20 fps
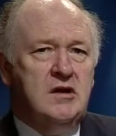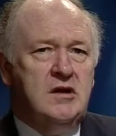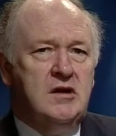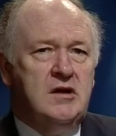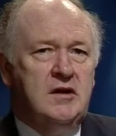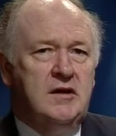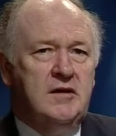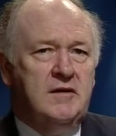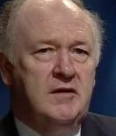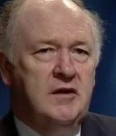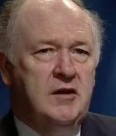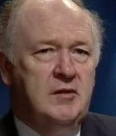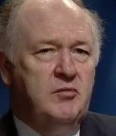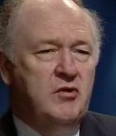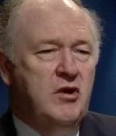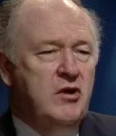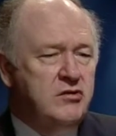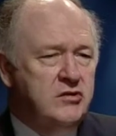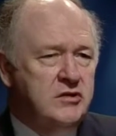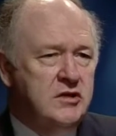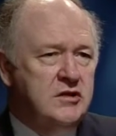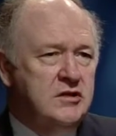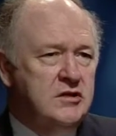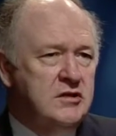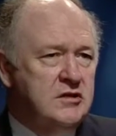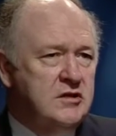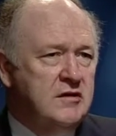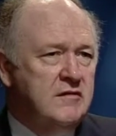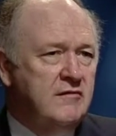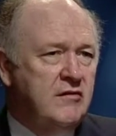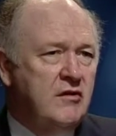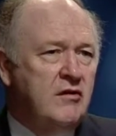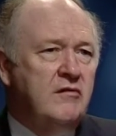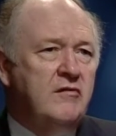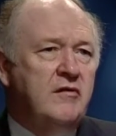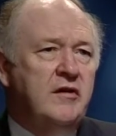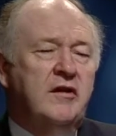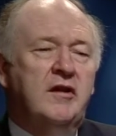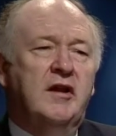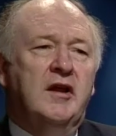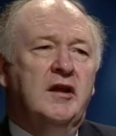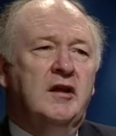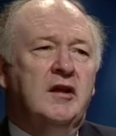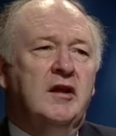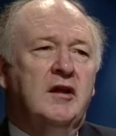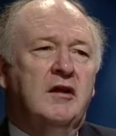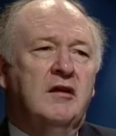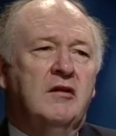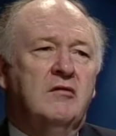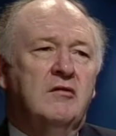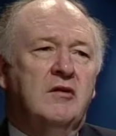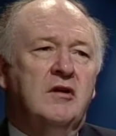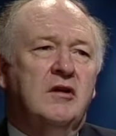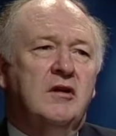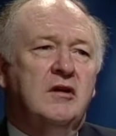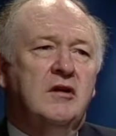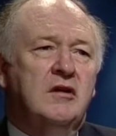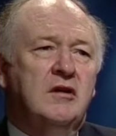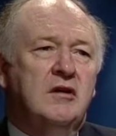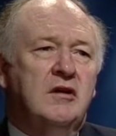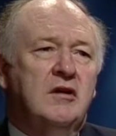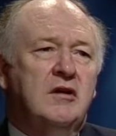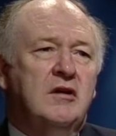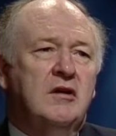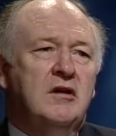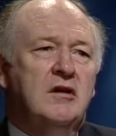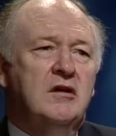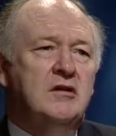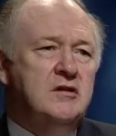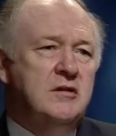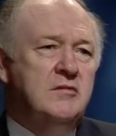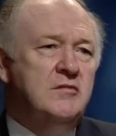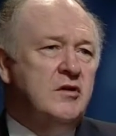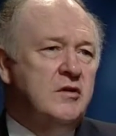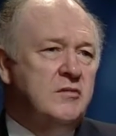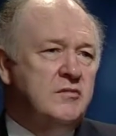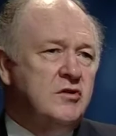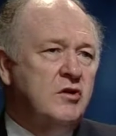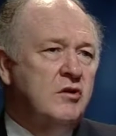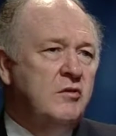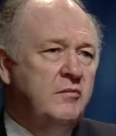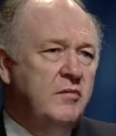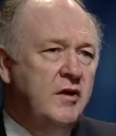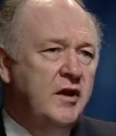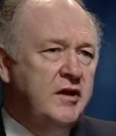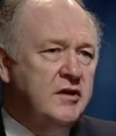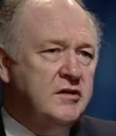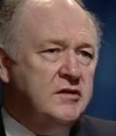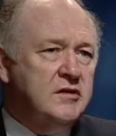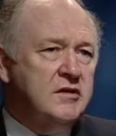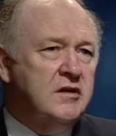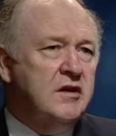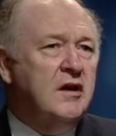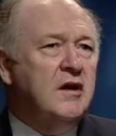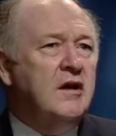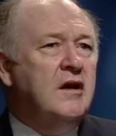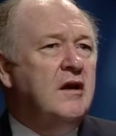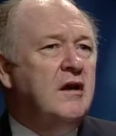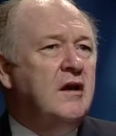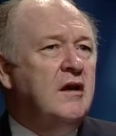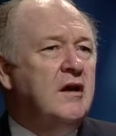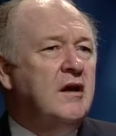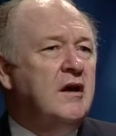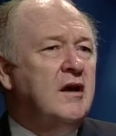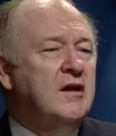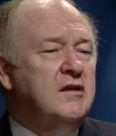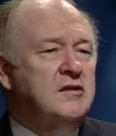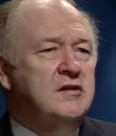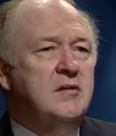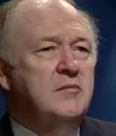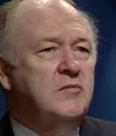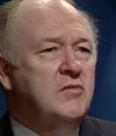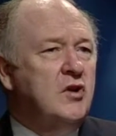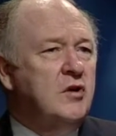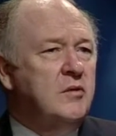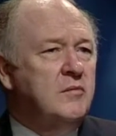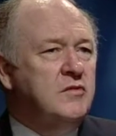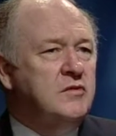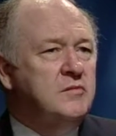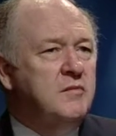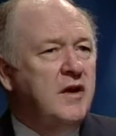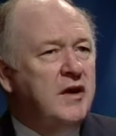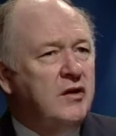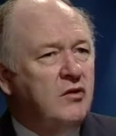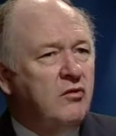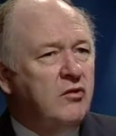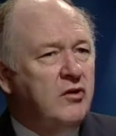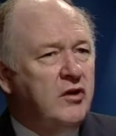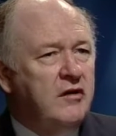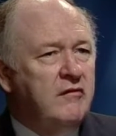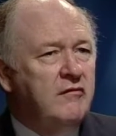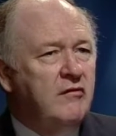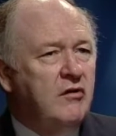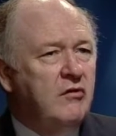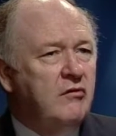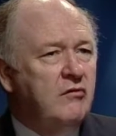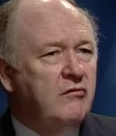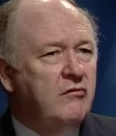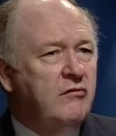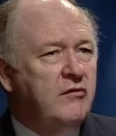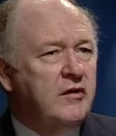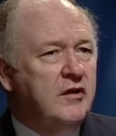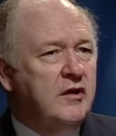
The processes involved in that are sometimes complex and sometimes may not involve